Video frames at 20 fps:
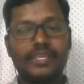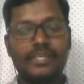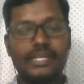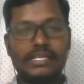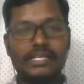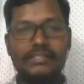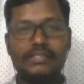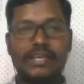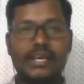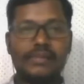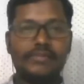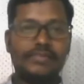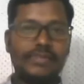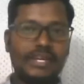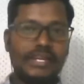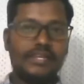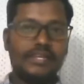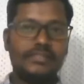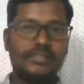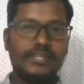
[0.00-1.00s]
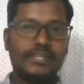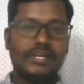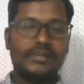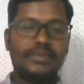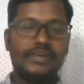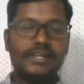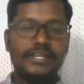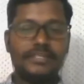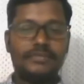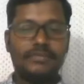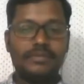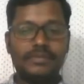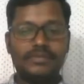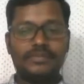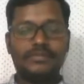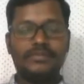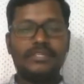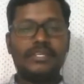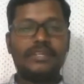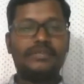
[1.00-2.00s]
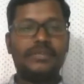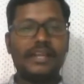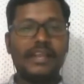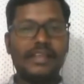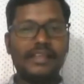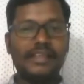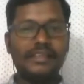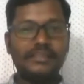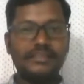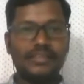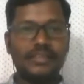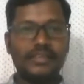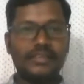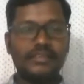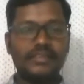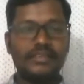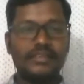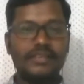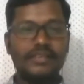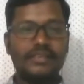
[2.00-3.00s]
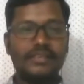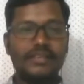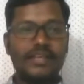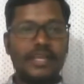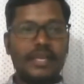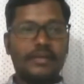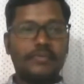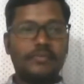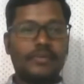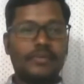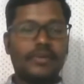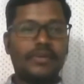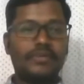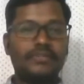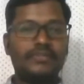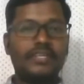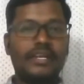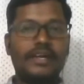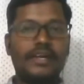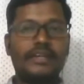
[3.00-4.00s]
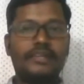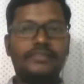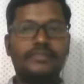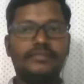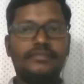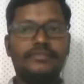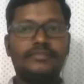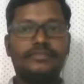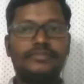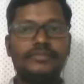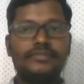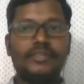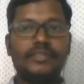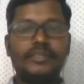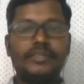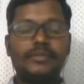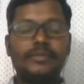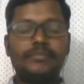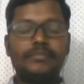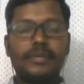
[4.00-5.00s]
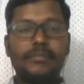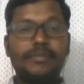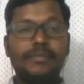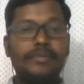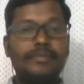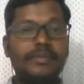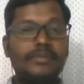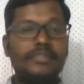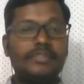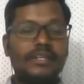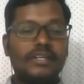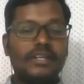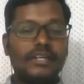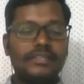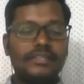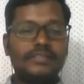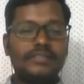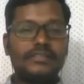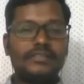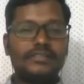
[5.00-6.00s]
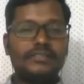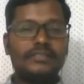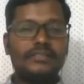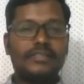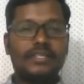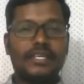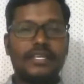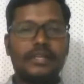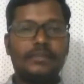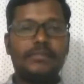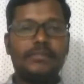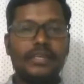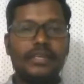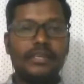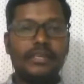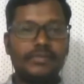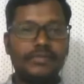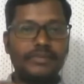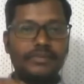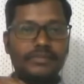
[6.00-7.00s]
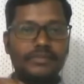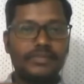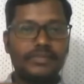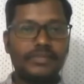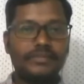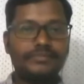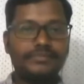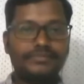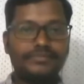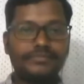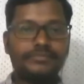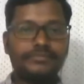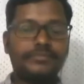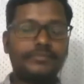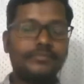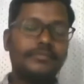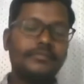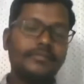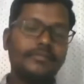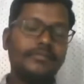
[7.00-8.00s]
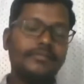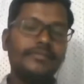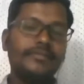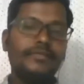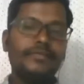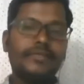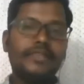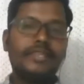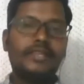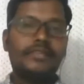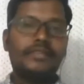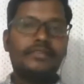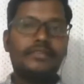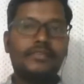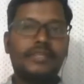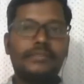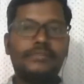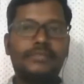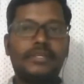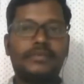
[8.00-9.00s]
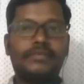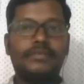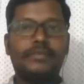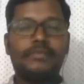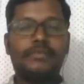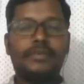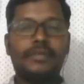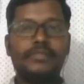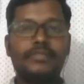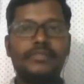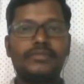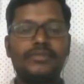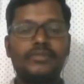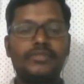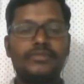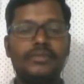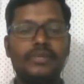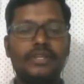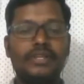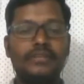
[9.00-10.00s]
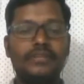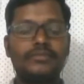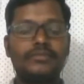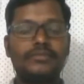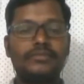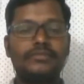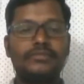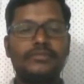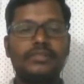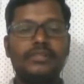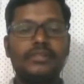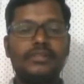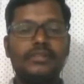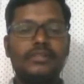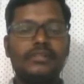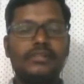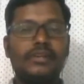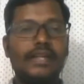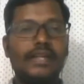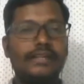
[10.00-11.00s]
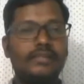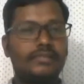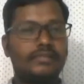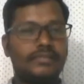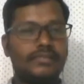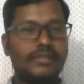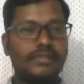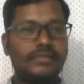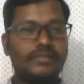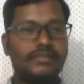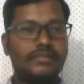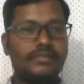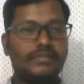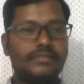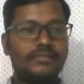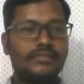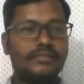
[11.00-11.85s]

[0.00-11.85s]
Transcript: Yes, they are very easy. Advantage they are very easy because they are paper pencil test. They can be given to the subject or the person who is willing to take this test.